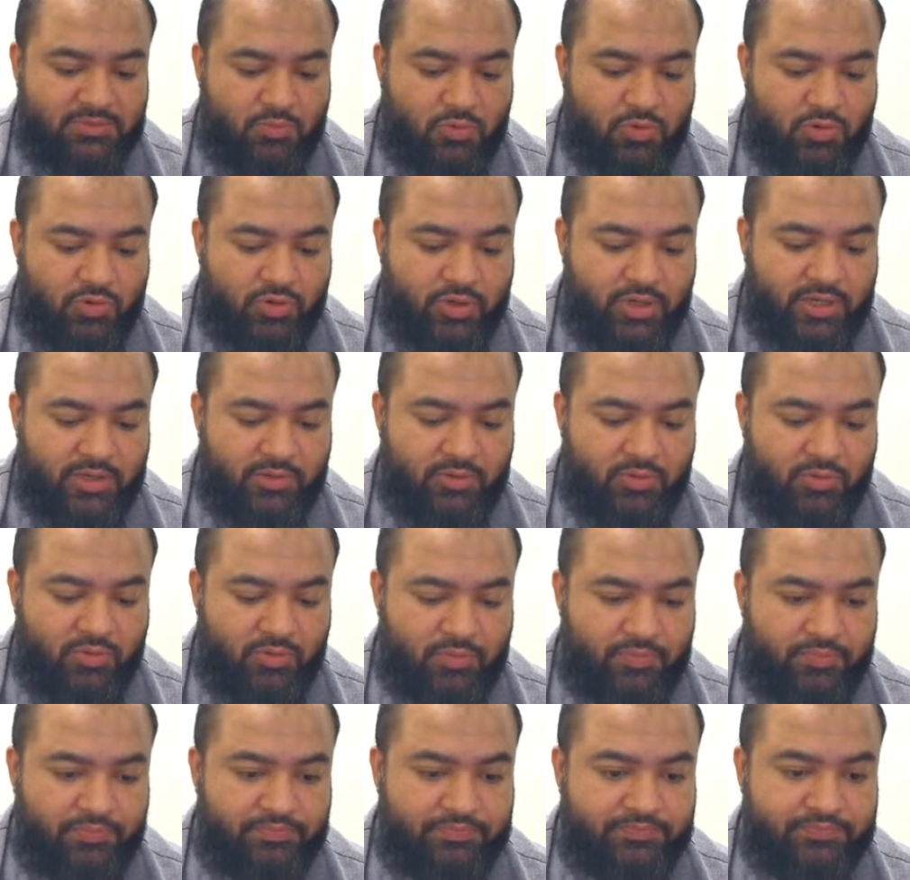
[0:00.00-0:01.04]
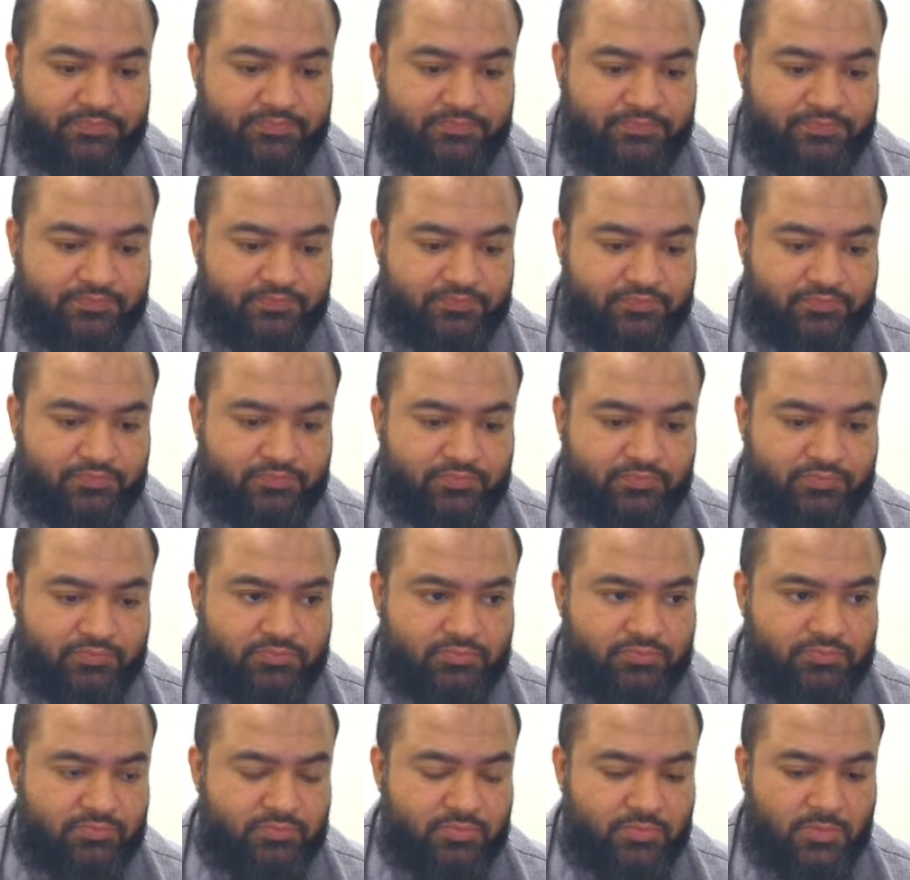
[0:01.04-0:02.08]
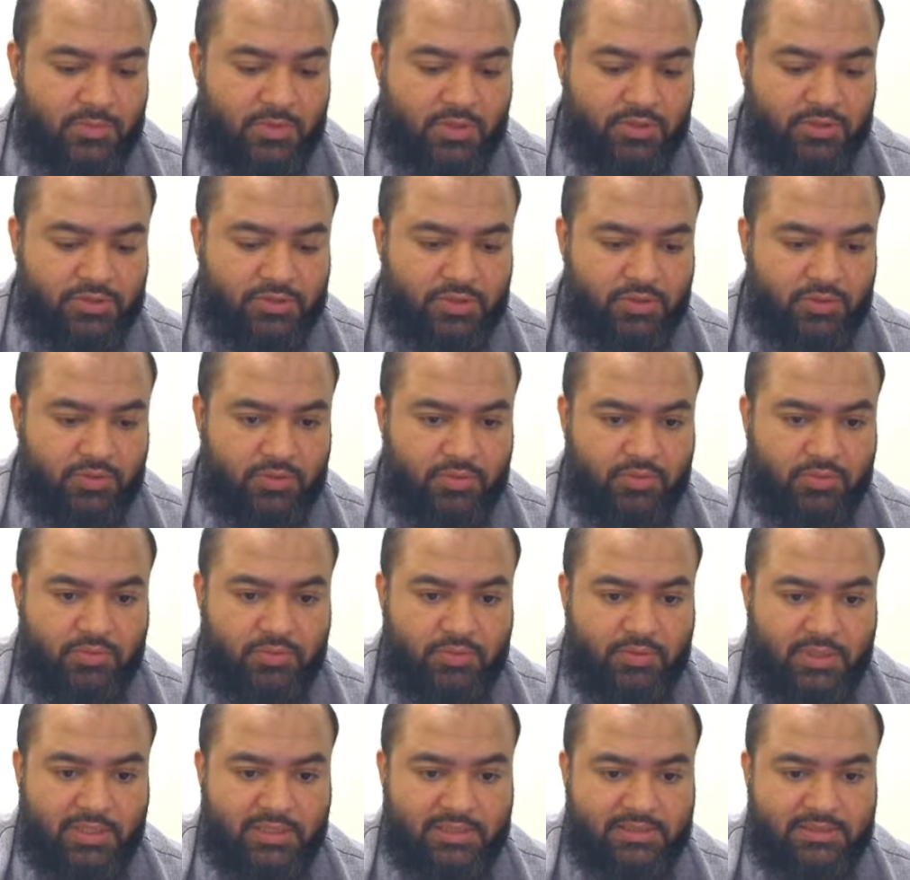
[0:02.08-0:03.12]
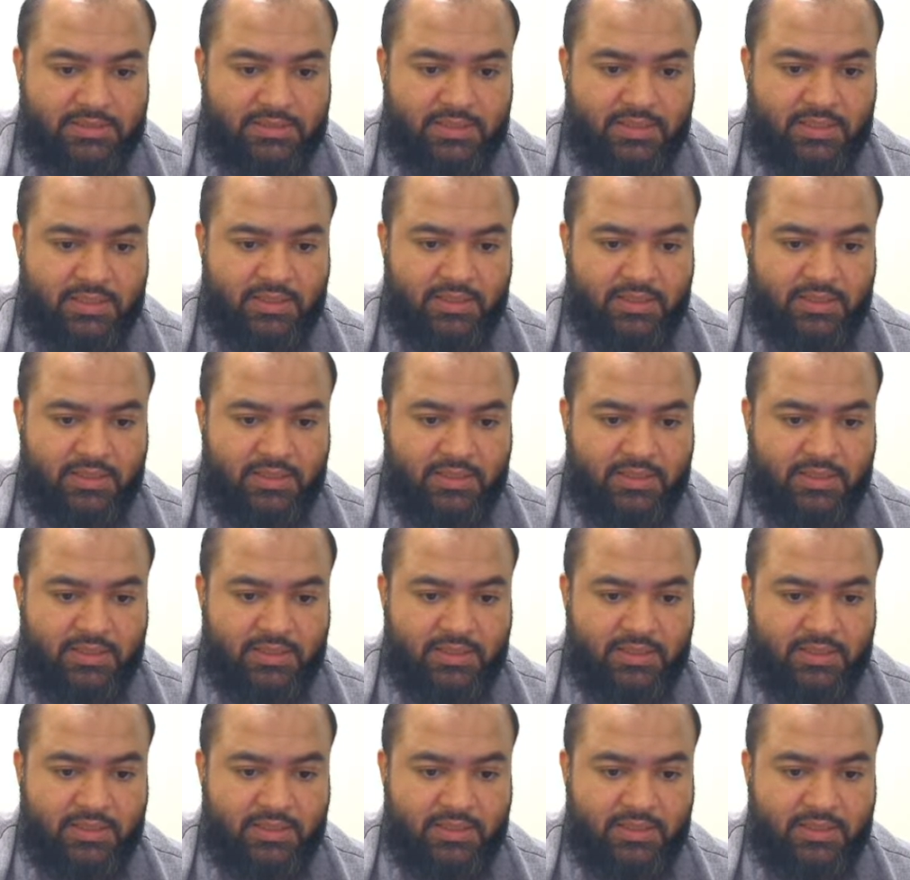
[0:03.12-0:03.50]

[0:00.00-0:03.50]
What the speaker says: more at home. So let's see